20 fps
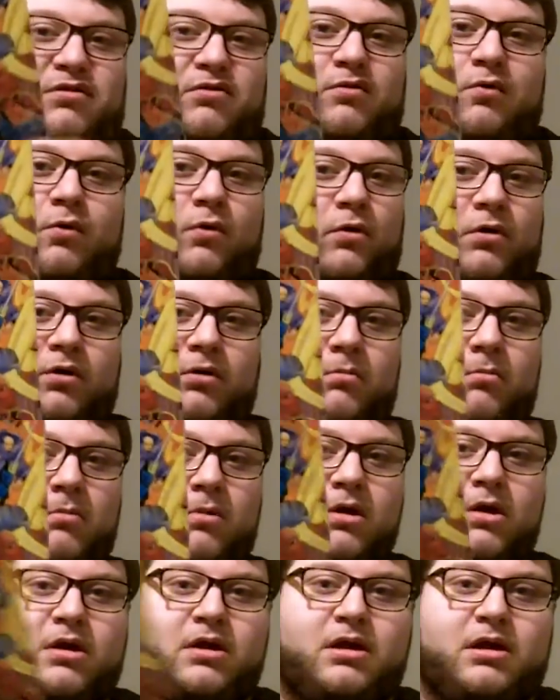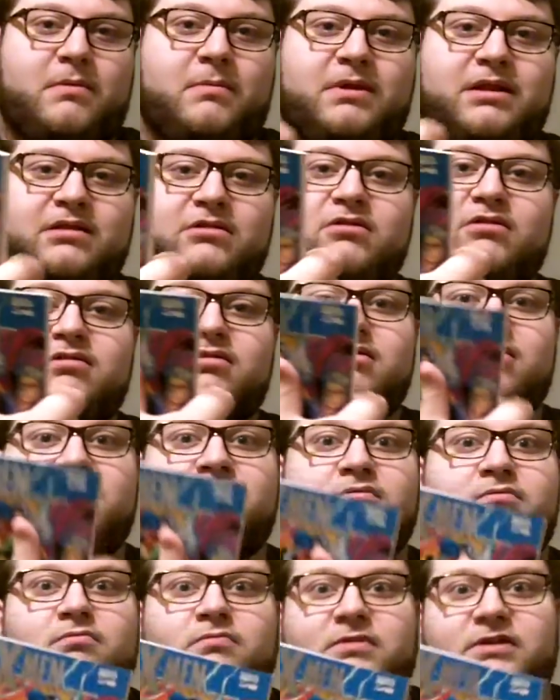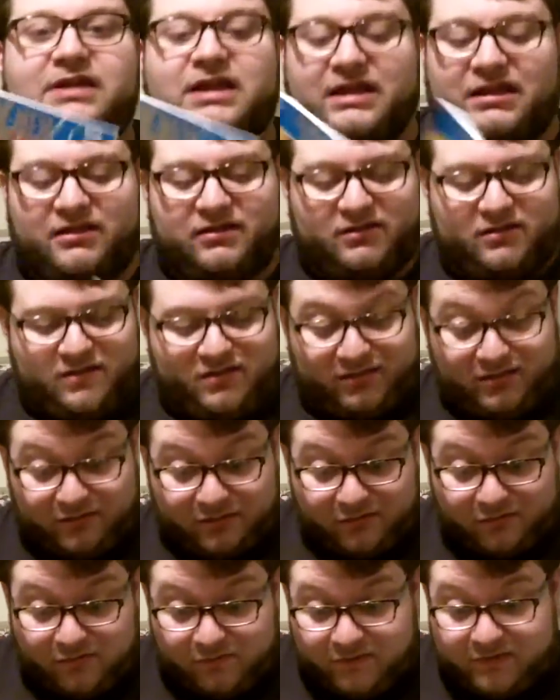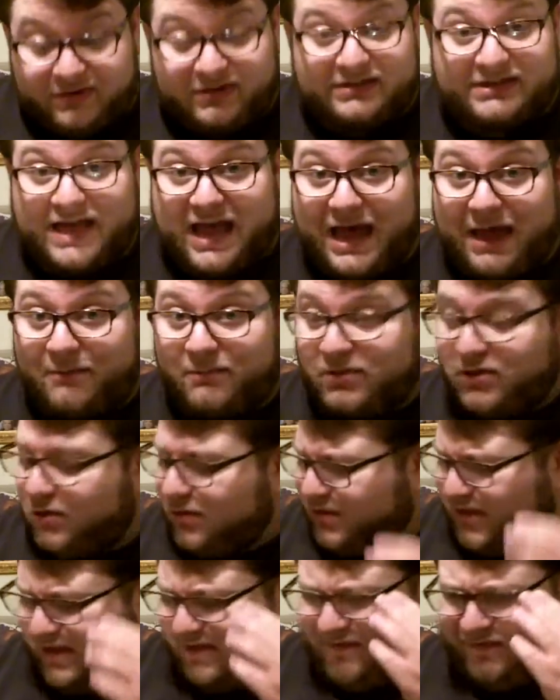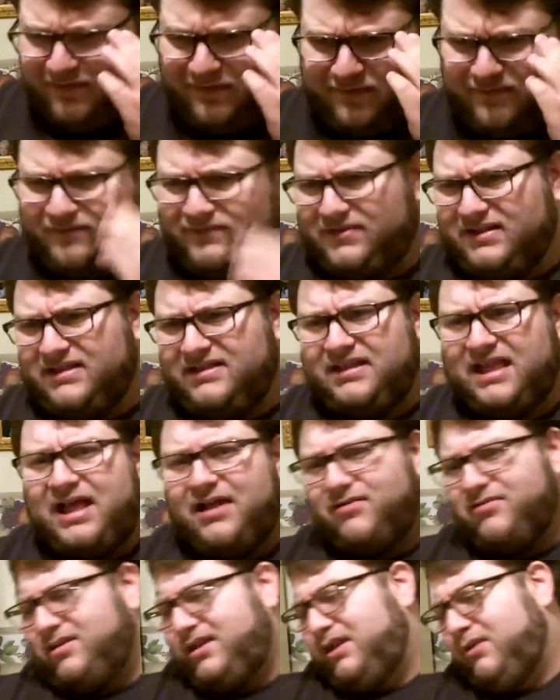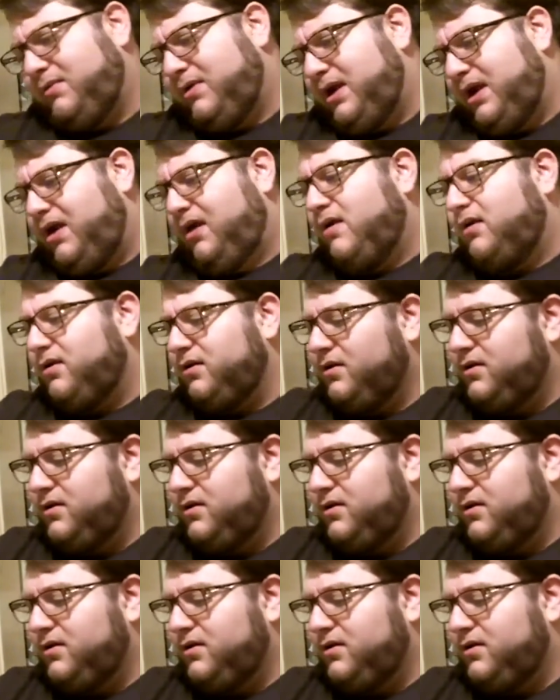Storm. I mean, it looks ridiculous. It looks over the top. So I was like, $6, I don't care.